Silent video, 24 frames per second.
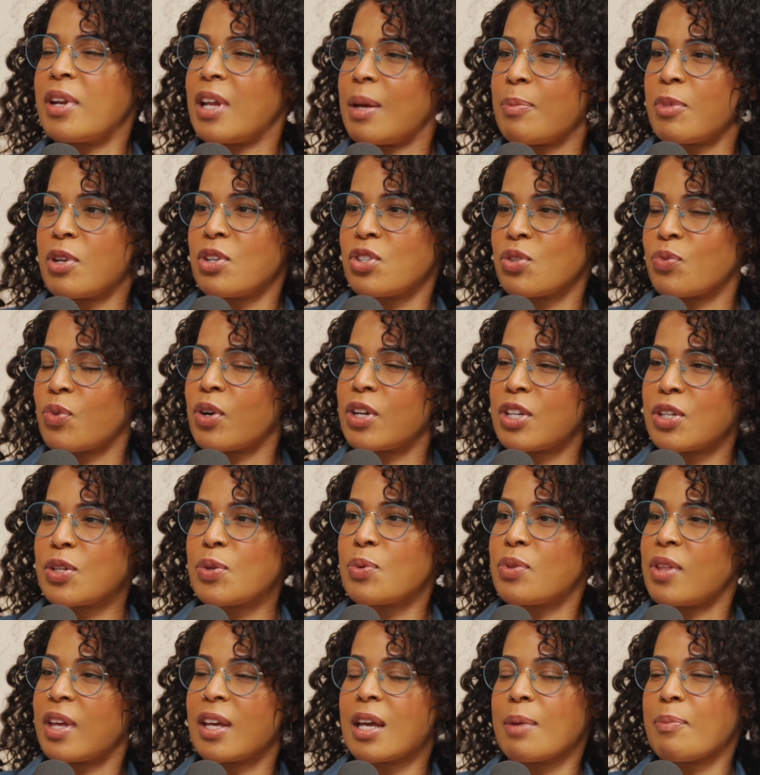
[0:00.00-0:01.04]
an image of what
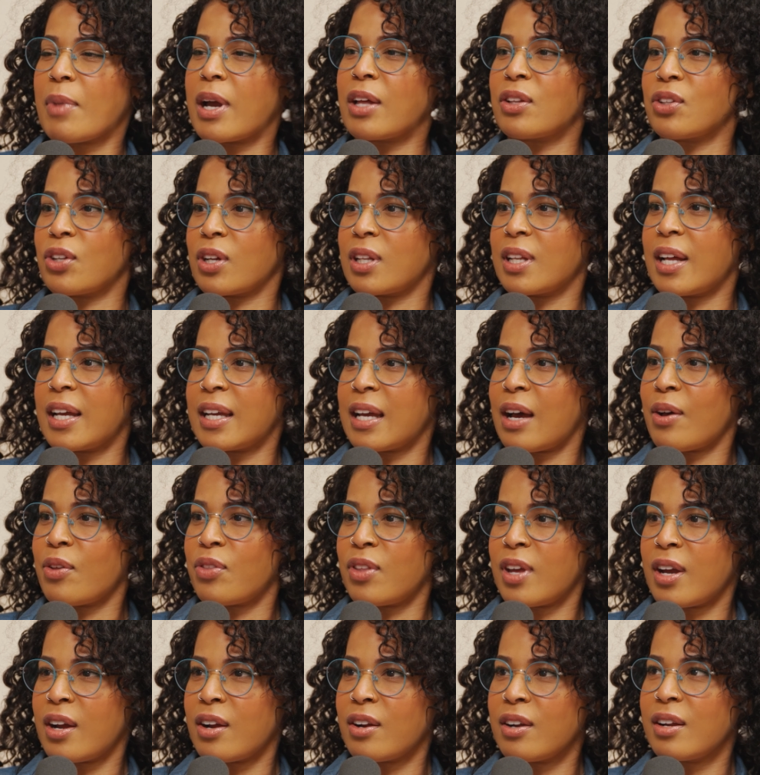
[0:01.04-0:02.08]
you think it might look like out
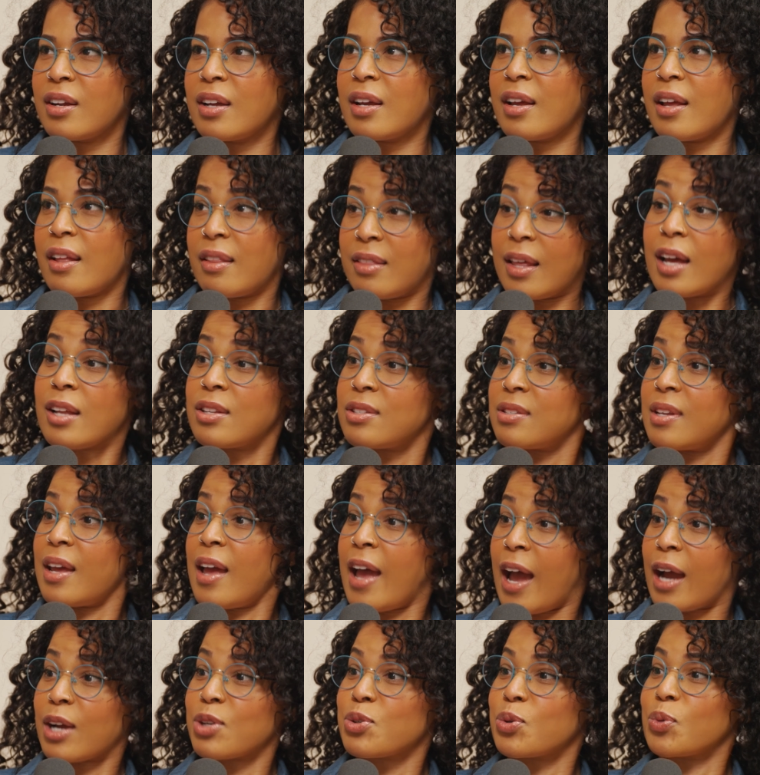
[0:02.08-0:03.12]
there, that's
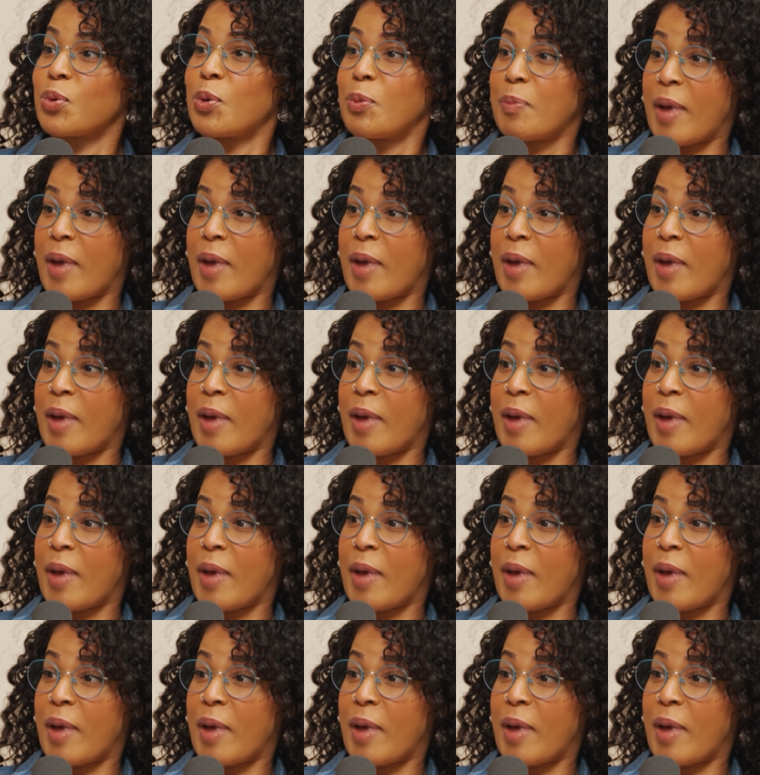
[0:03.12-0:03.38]
actual